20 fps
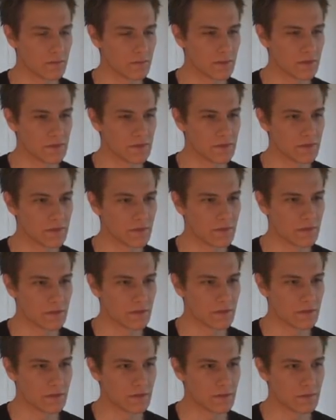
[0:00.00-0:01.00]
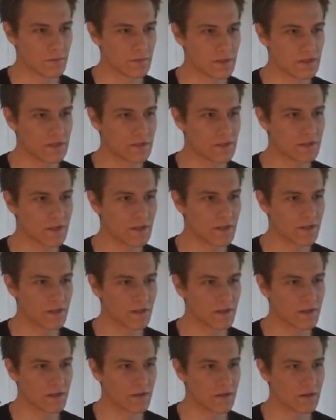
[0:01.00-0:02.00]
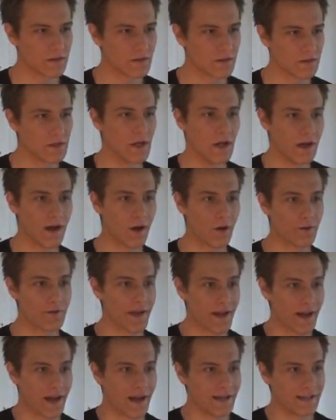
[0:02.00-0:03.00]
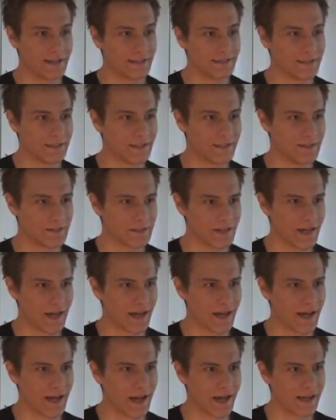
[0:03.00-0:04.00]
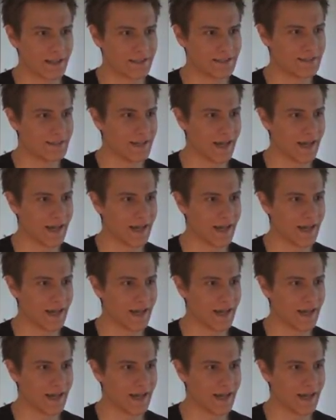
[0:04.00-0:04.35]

Where's... Where did Steve... Oh, there! There he is. Ah,